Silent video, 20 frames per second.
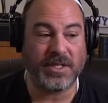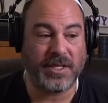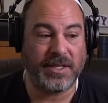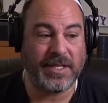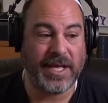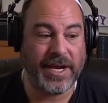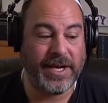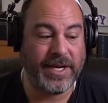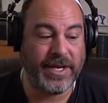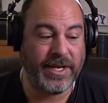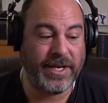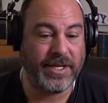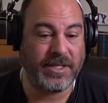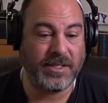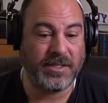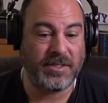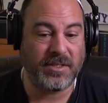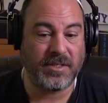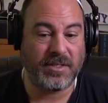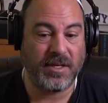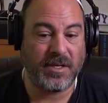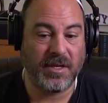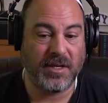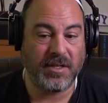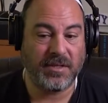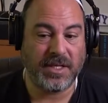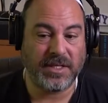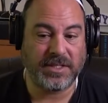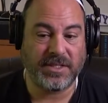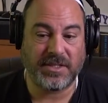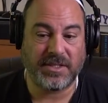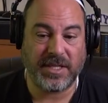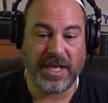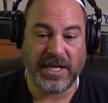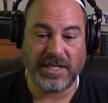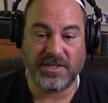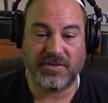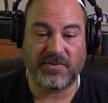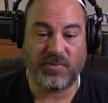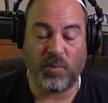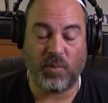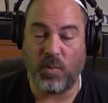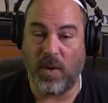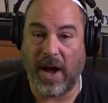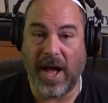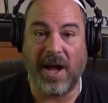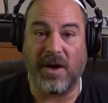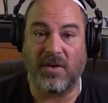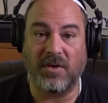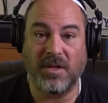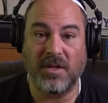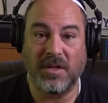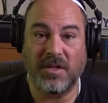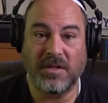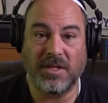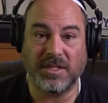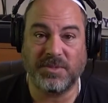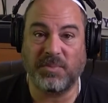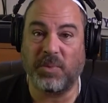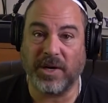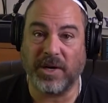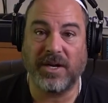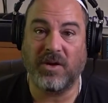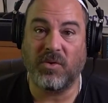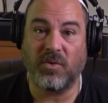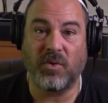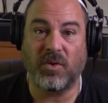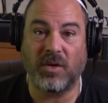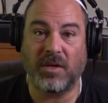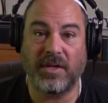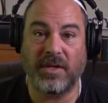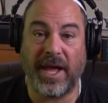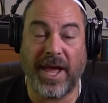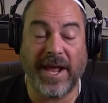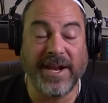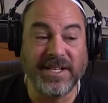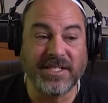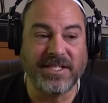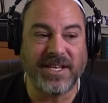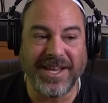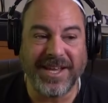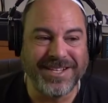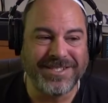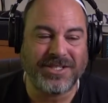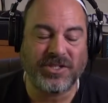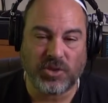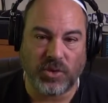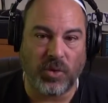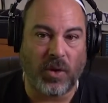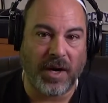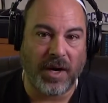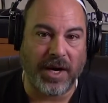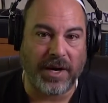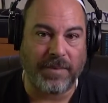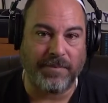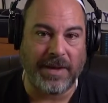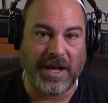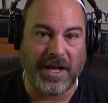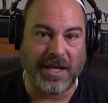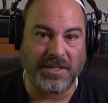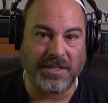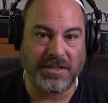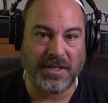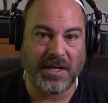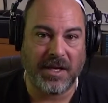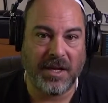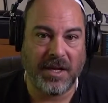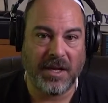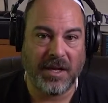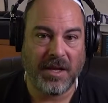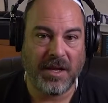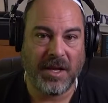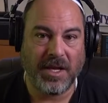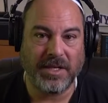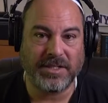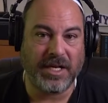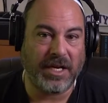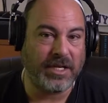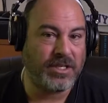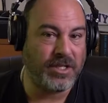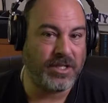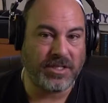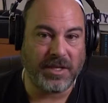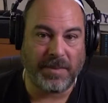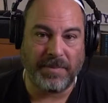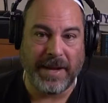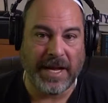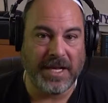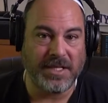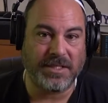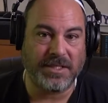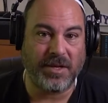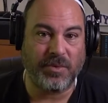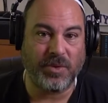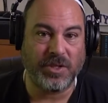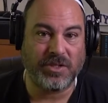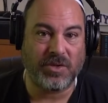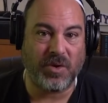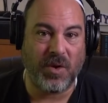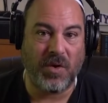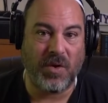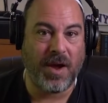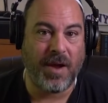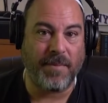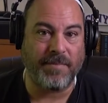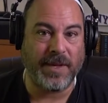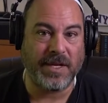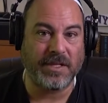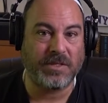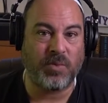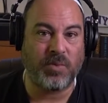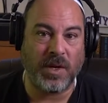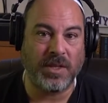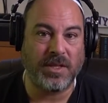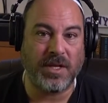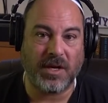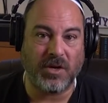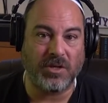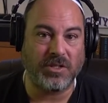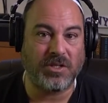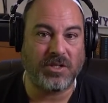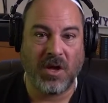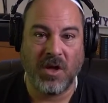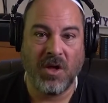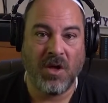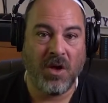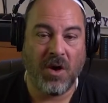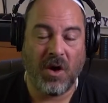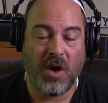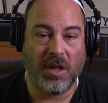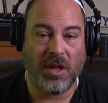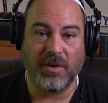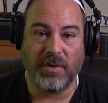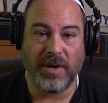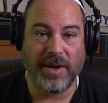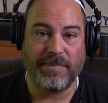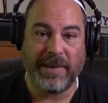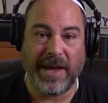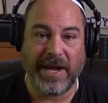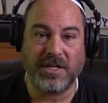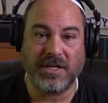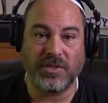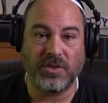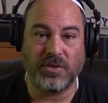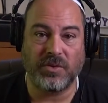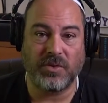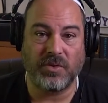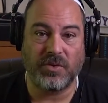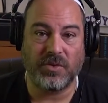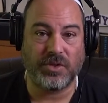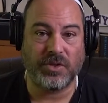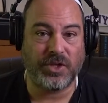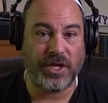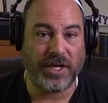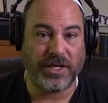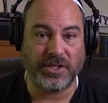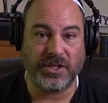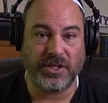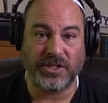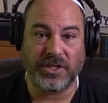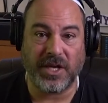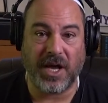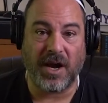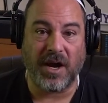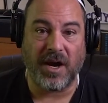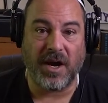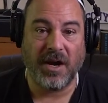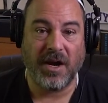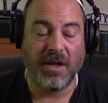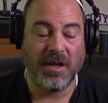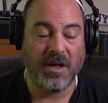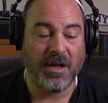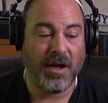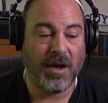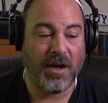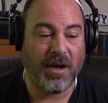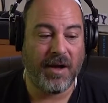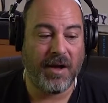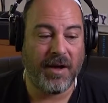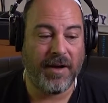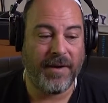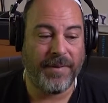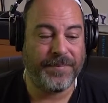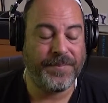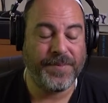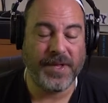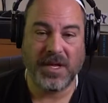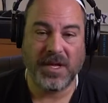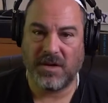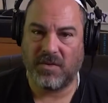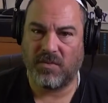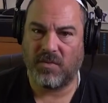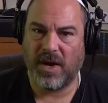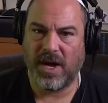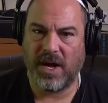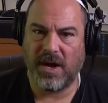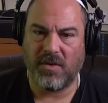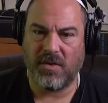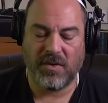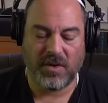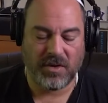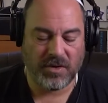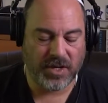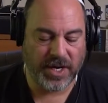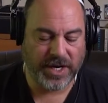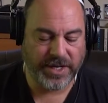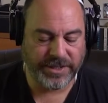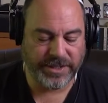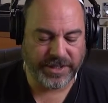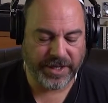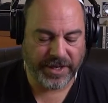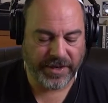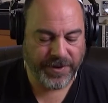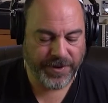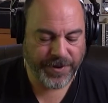And that is, that's wow, that's pretty cool. And it's a historic mosque. It's not just a mosque that was thrown up. It's one that goes all the way back to Sheikh Jazar. Wow, crazy.